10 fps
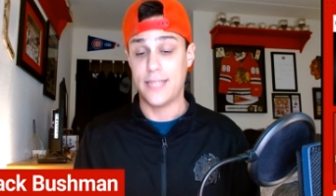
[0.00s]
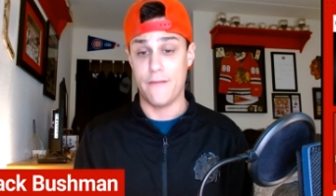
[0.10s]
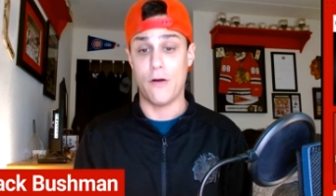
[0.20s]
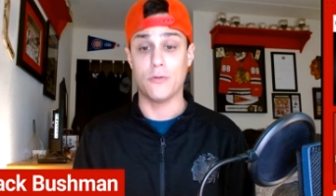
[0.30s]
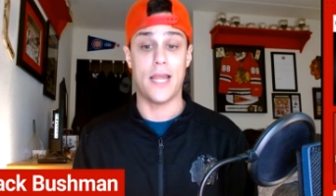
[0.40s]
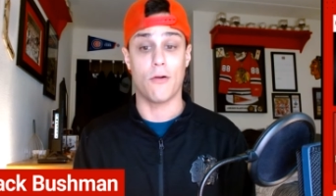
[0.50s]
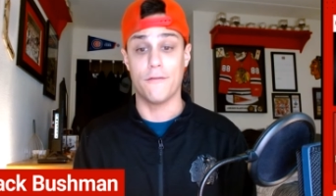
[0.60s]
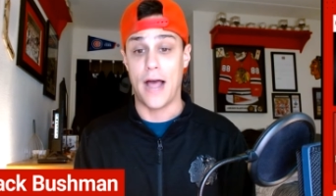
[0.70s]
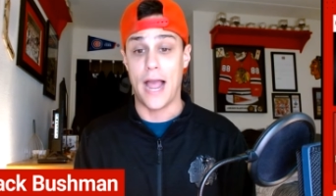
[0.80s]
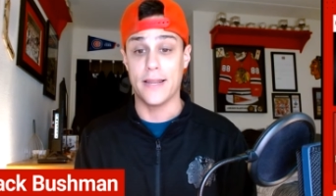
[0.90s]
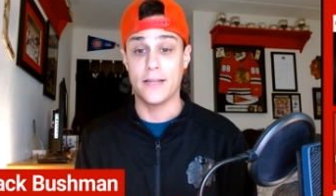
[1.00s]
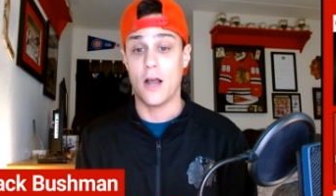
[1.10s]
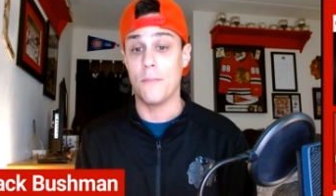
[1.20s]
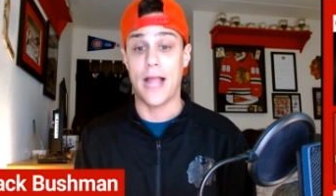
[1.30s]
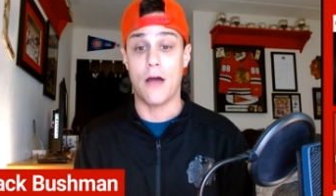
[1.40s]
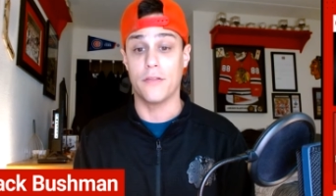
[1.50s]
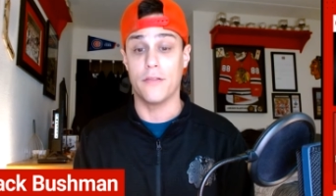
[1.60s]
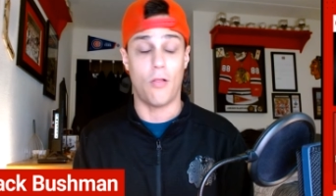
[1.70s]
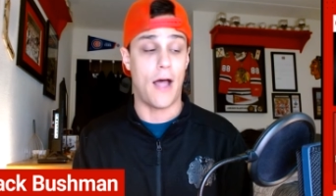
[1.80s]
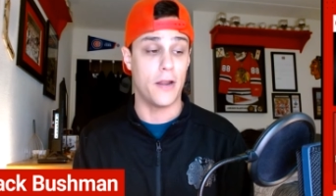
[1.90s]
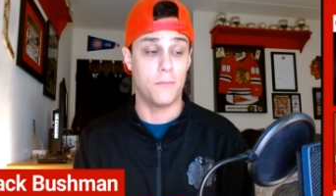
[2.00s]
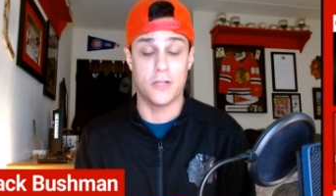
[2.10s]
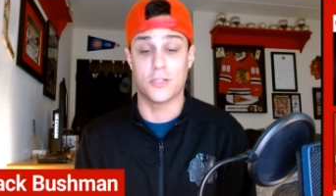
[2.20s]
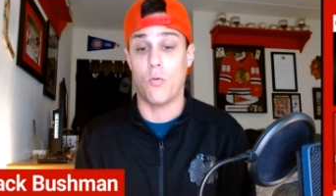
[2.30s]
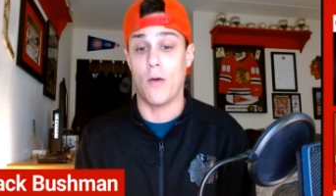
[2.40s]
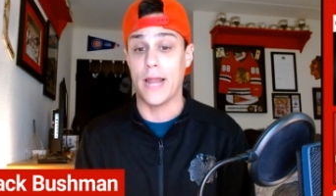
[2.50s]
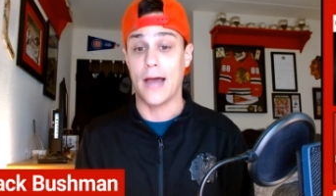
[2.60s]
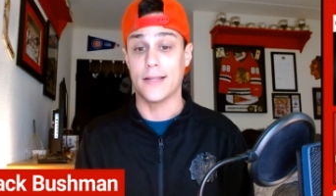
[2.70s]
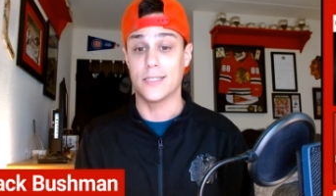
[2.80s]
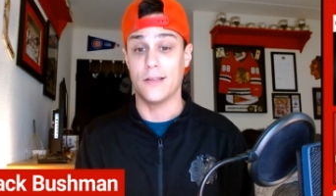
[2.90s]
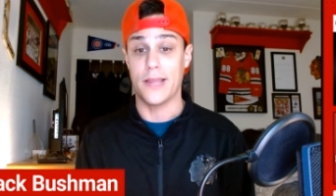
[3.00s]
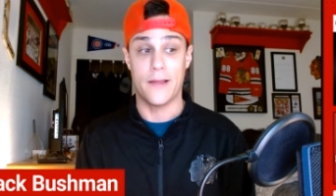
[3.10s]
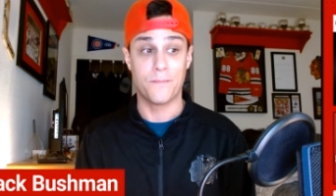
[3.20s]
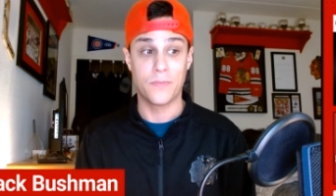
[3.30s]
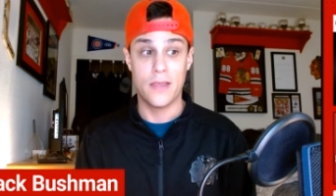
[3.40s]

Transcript: Teuvo Teravainen coming out of the lineup because, quite honestly,